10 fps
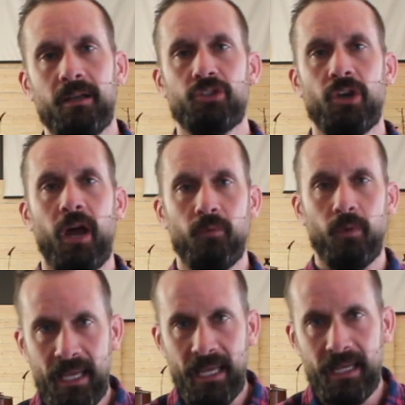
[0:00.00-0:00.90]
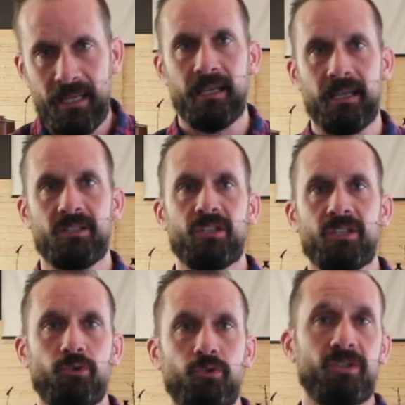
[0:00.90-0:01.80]
John repeating things
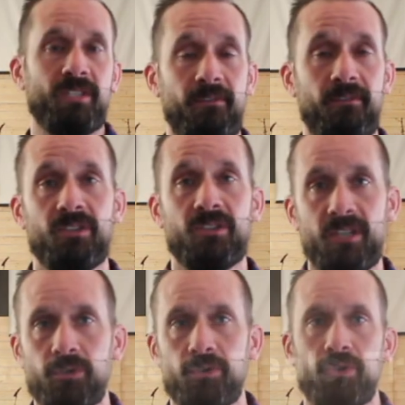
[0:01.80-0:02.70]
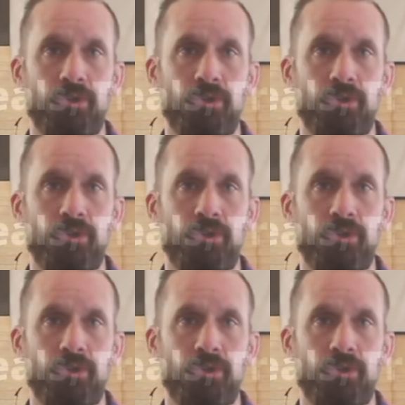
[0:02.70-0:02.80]
is through the seven seals, the